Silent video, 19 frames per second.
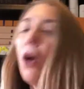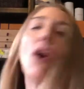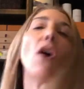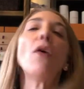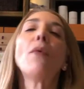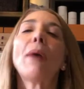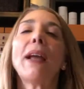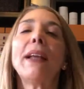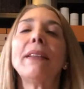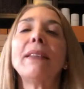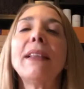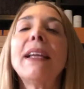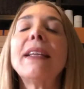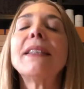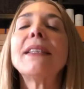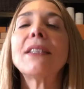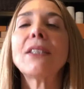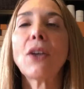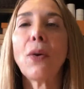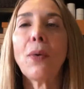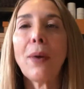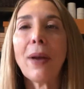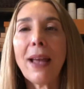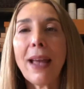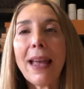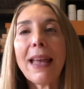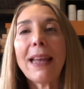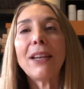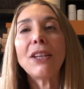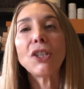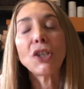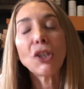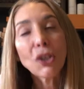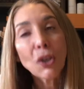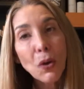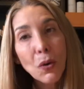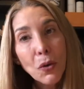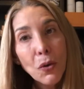All right, let's go ahead and
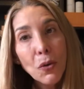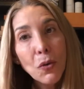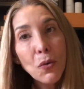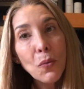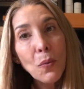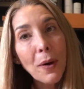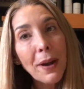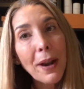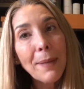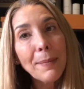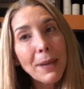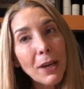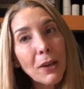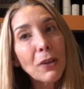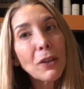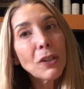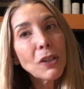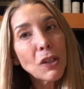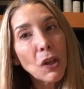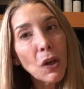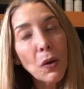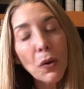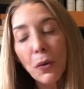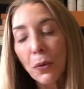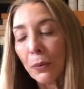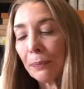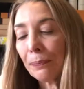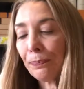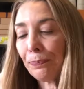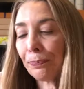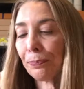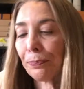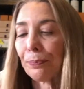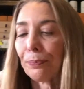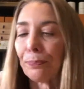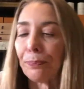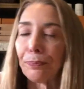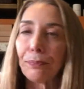show you what I'm here to show you.
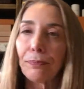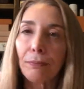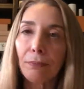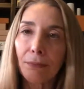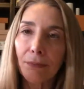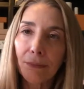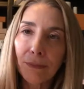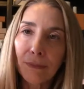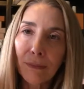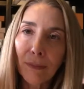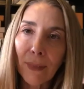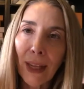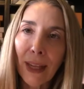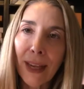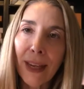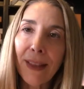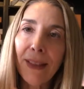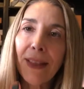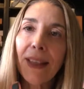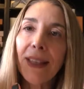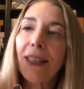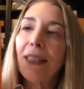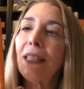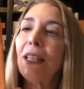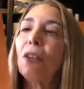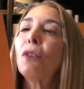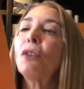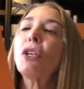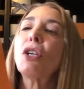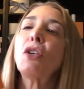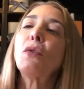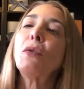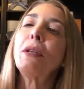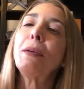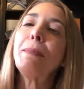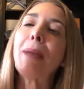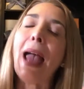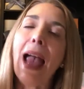In this little
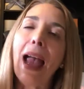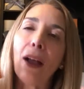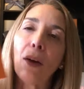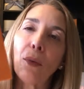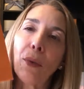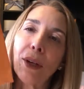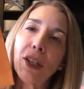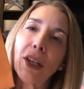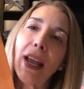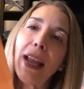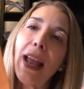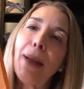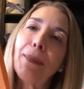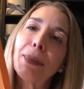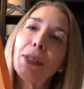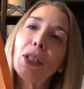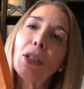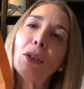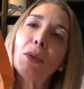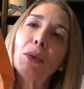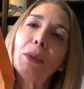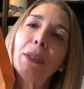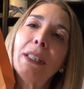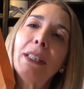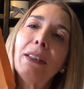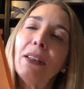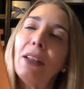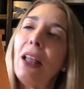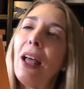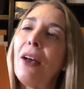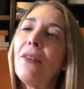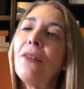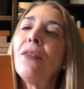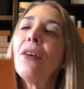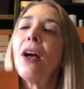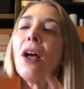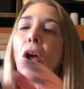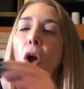cutie bag, which I absolutely
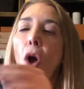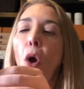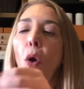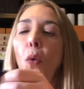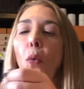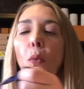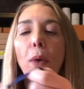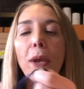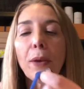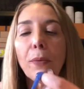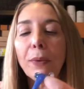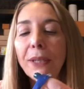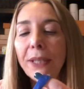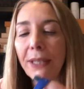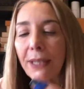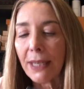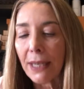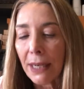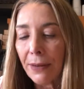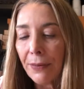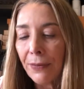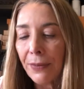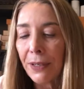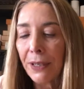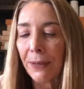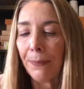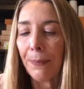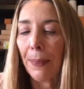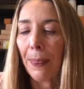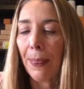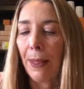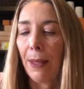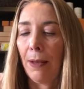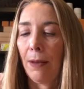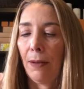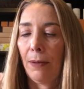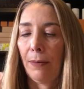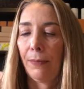love, we received,
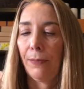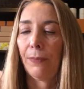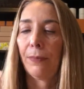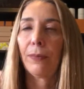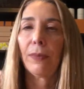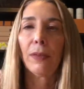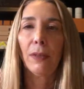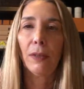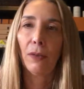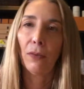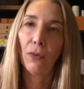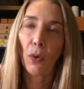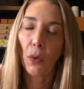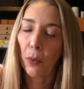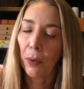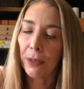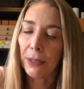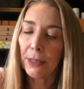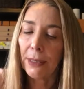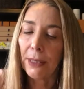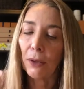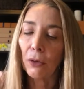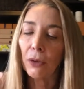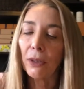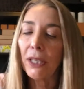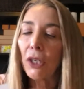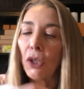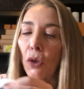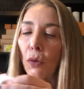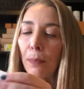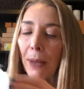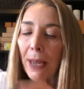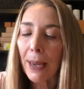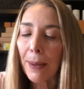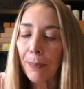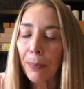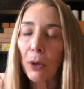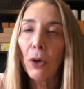of course, little tissue
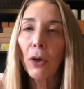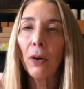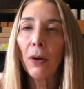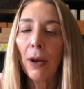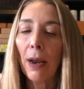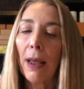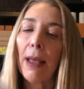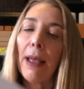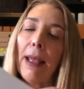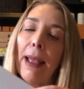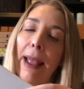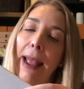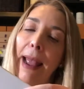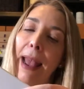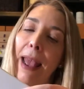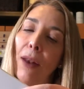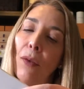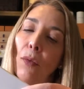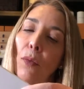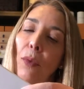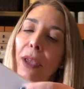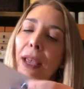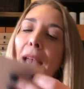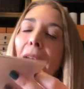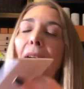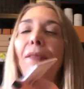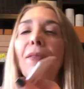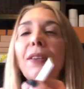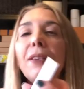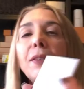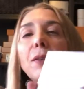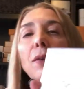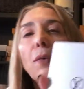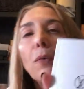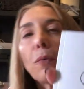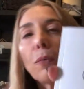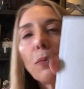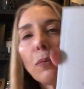paper, and we have this
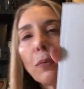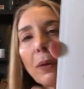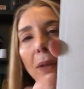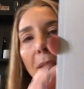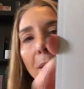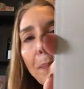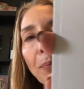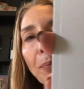really